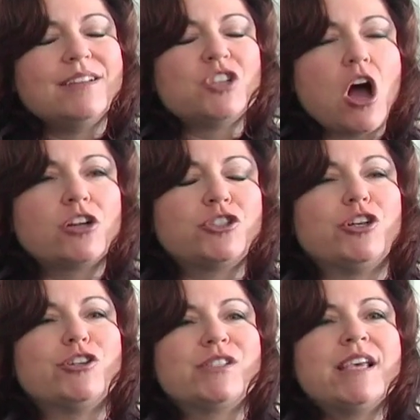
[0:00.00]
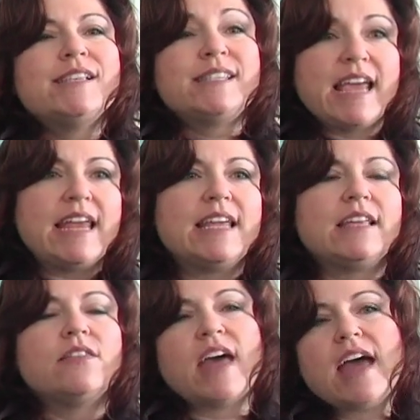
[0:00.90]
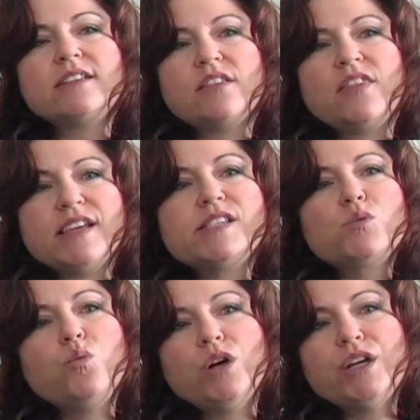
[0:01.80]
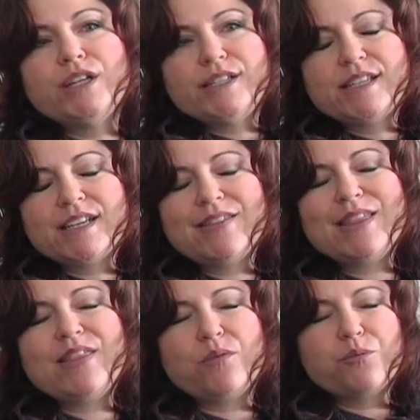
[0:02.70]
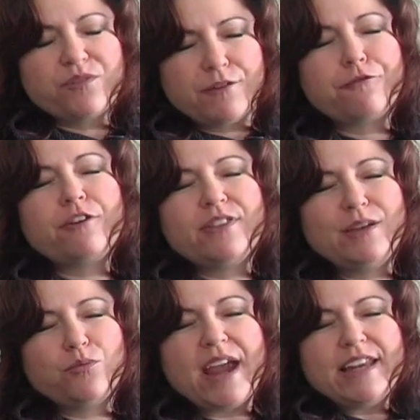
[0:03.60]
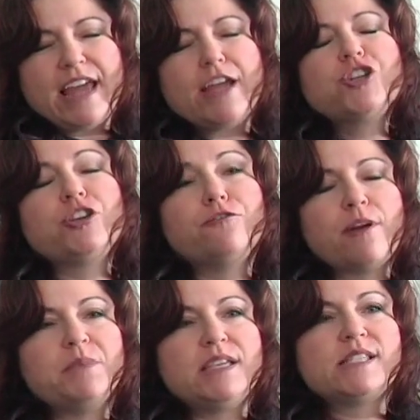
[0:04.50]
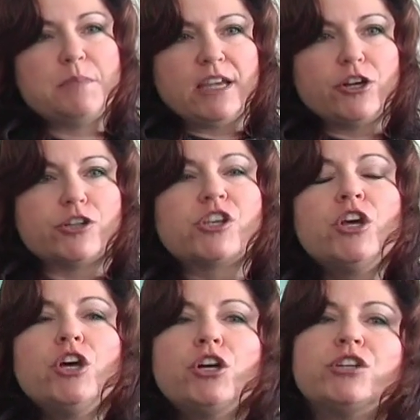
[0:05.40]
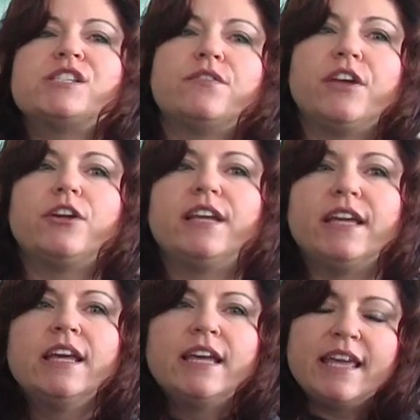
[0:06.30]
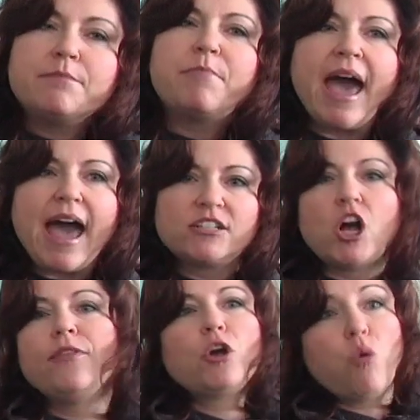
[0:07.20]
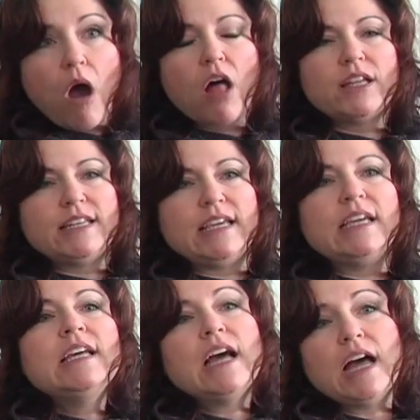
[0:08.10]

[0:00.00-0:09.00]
doctors stating that this would, the radiation from these meters could severely impact on the quality